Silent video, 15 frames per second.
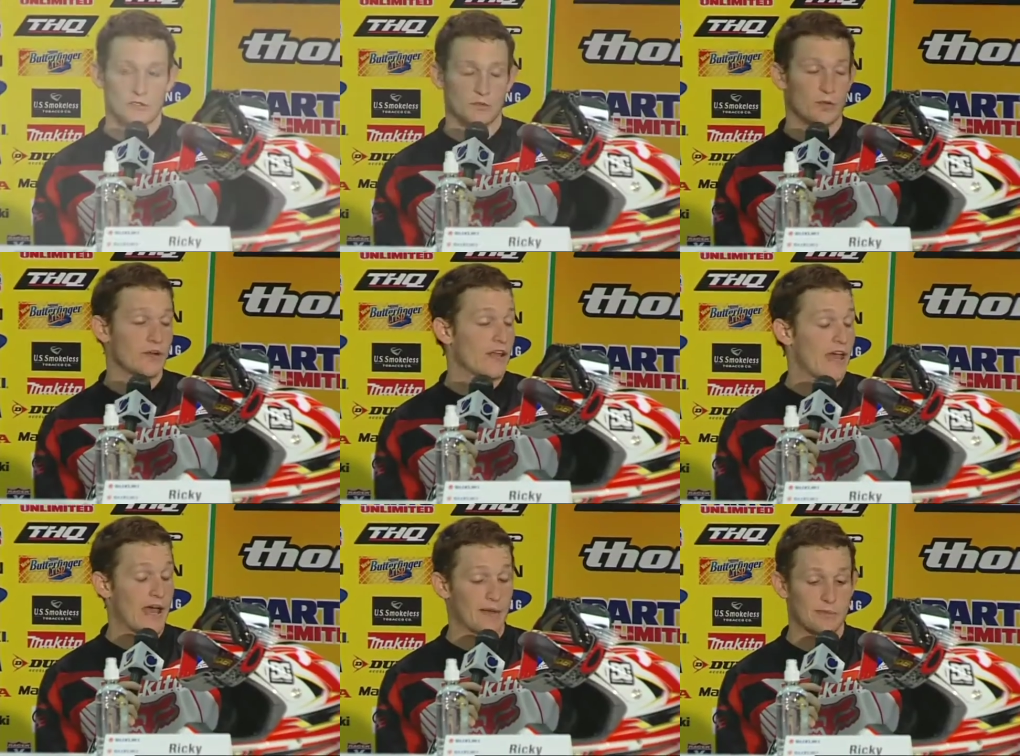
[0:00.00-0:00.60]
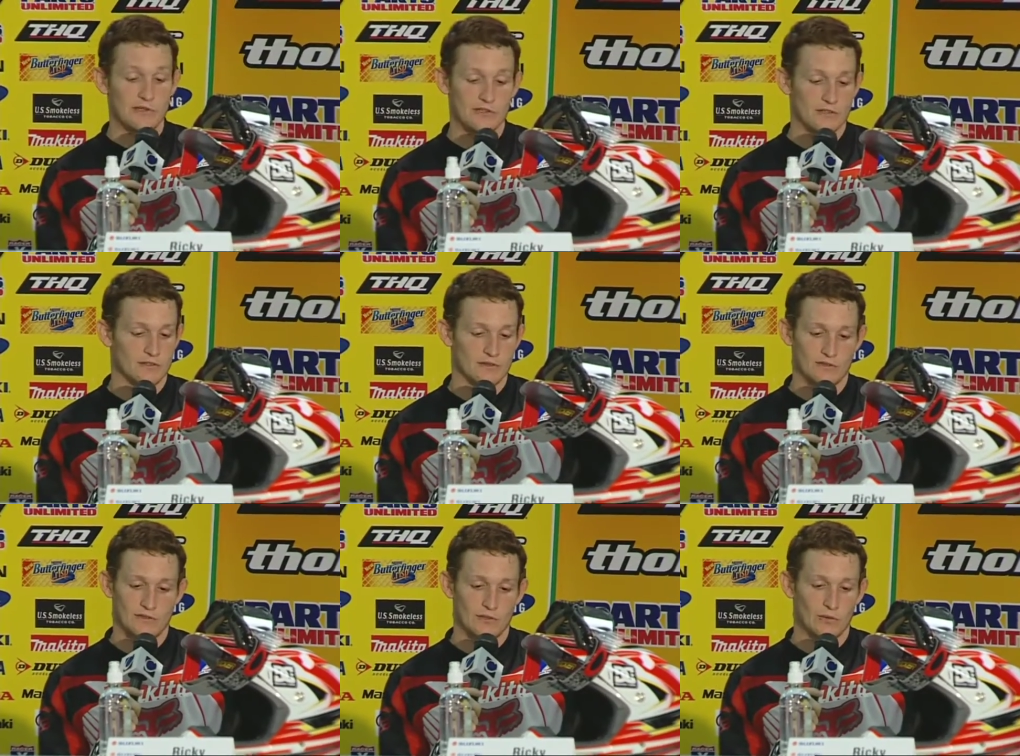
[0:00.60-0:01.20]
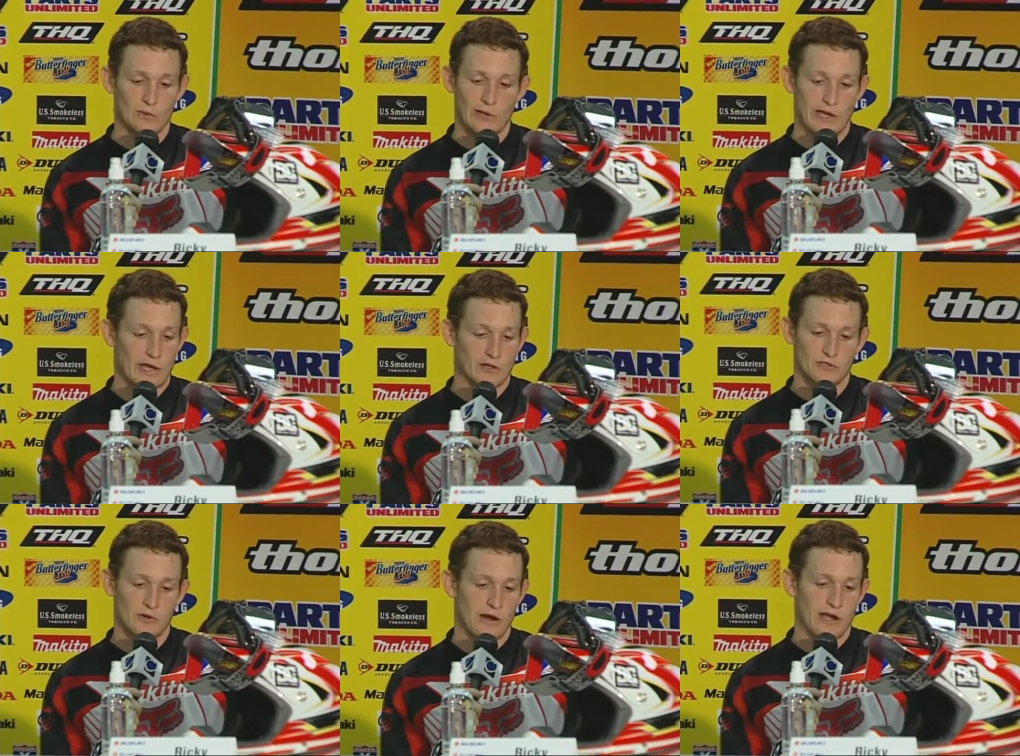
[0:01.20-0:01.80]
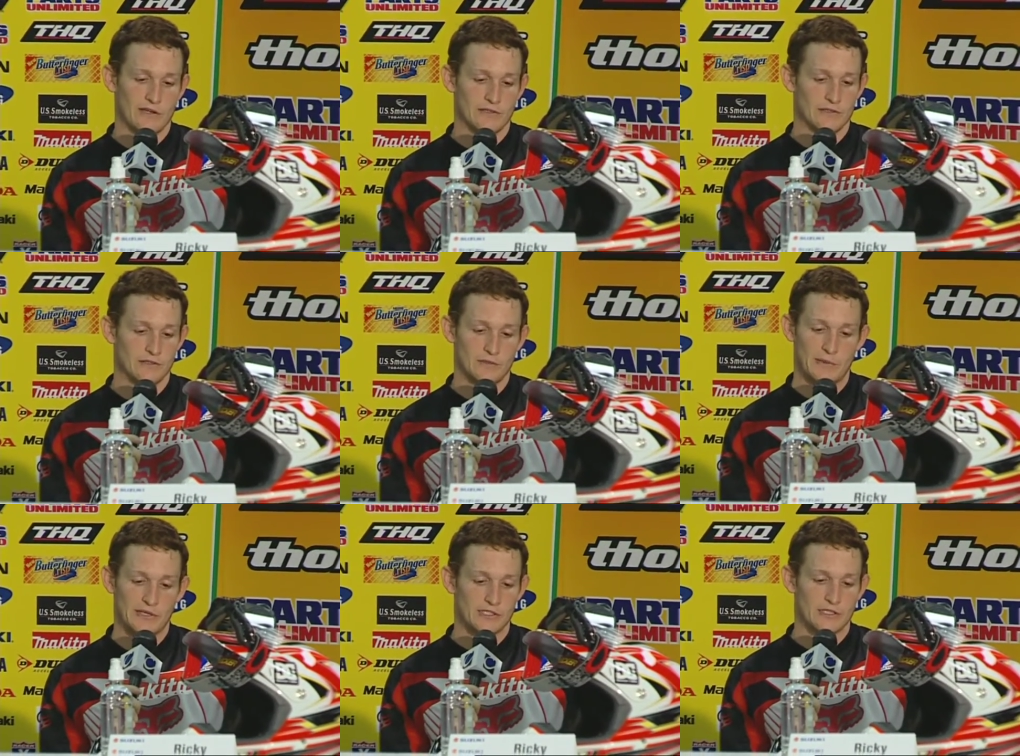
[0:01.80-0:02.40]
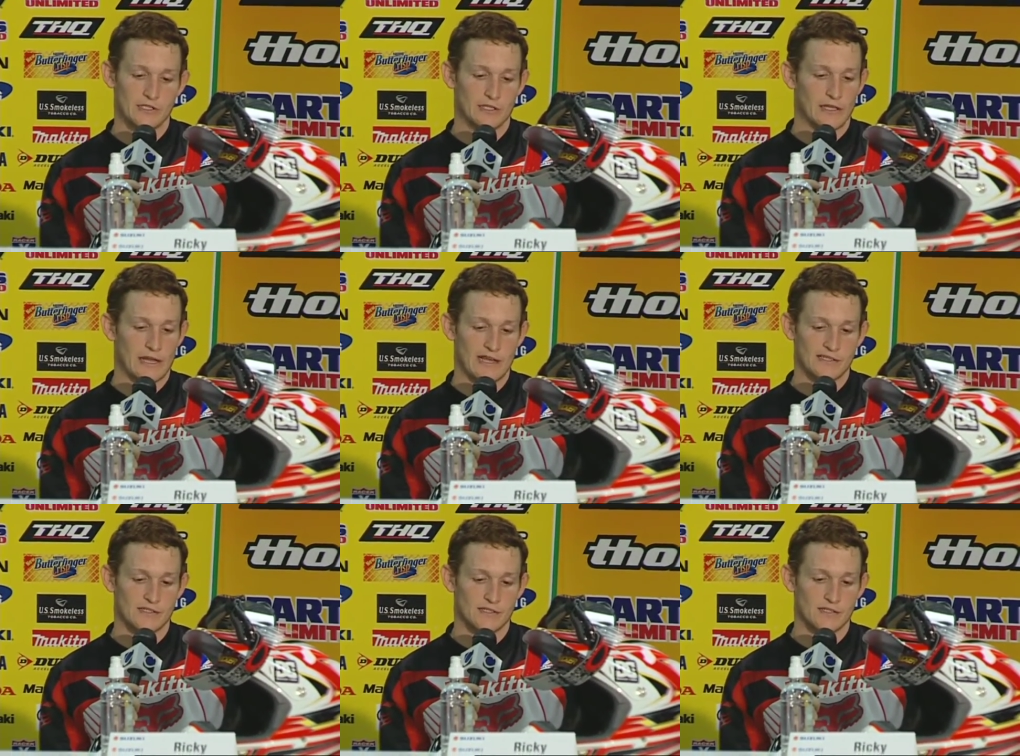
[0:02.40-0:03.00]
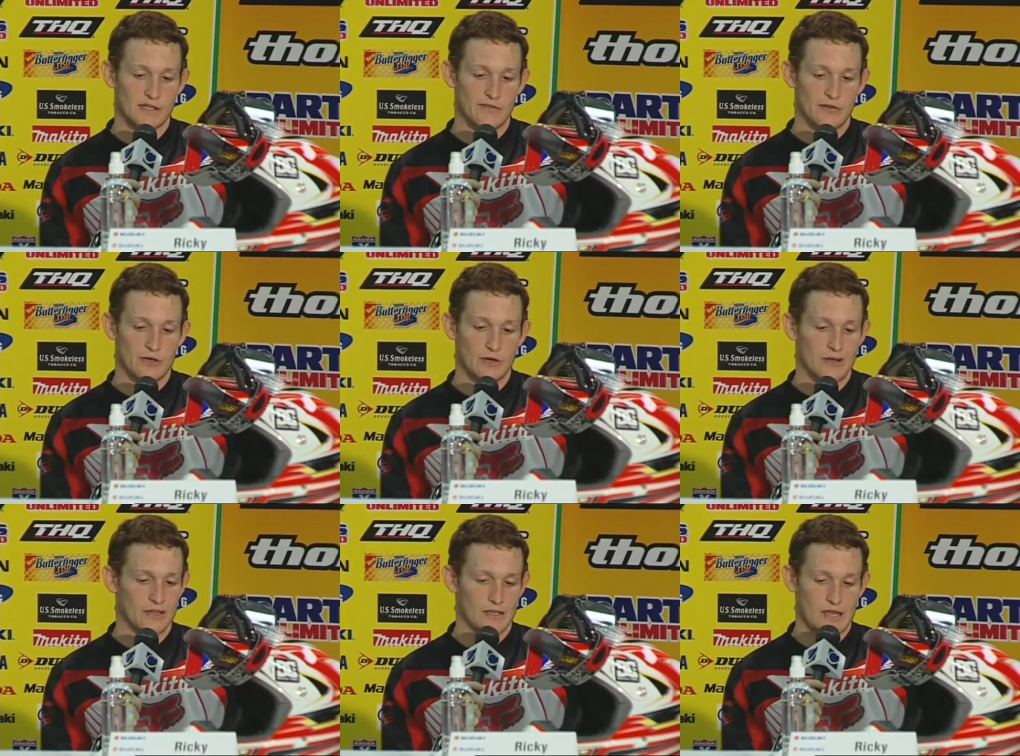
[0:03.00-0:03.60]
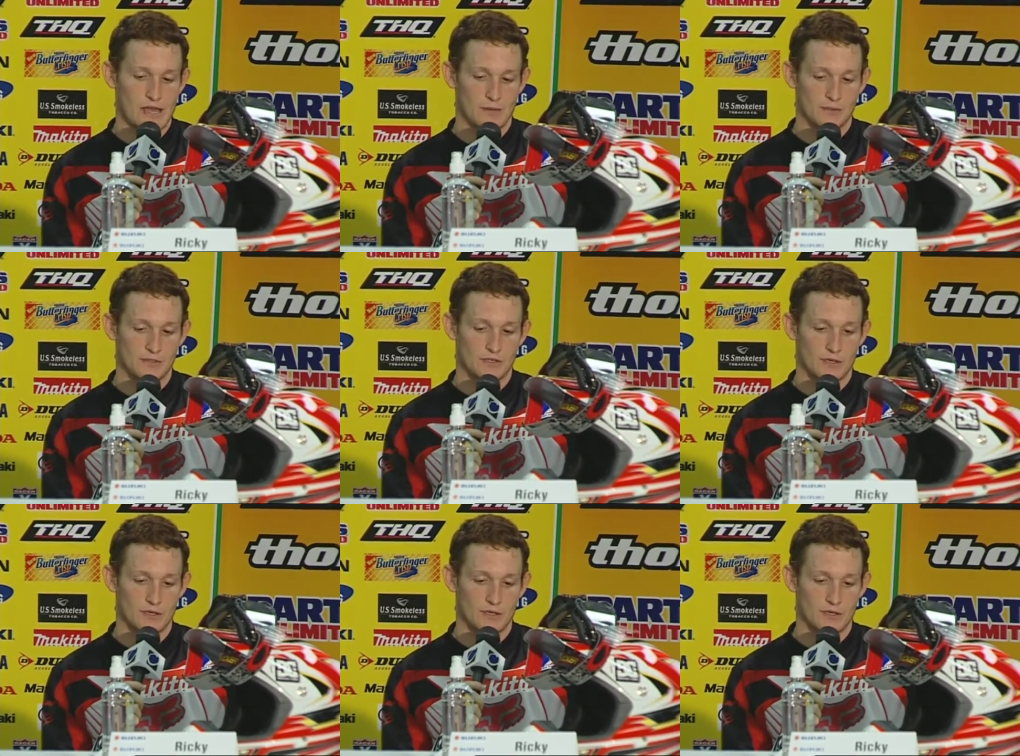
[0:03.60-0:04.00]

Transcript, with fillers: was pretty happy the way I was riding, especially the last seven or eight laps.